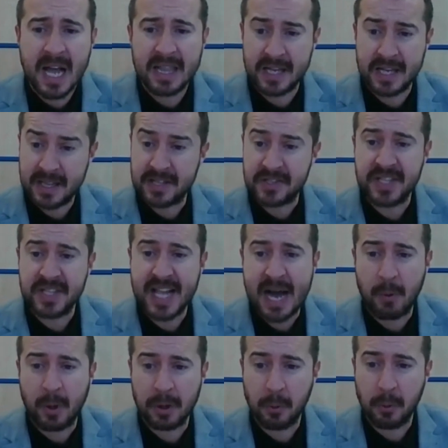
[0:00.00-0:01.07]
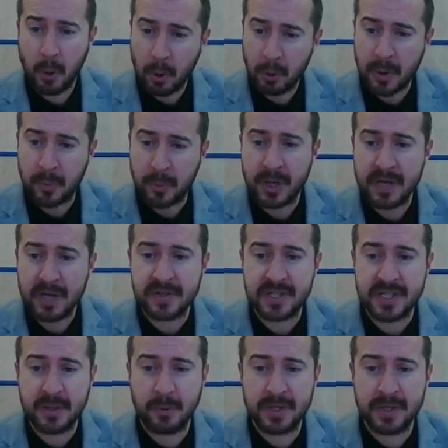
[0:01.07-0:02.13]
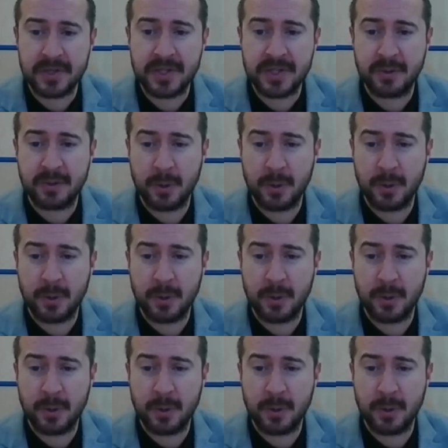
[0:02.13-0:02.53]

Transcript: that's now on the wall that previously was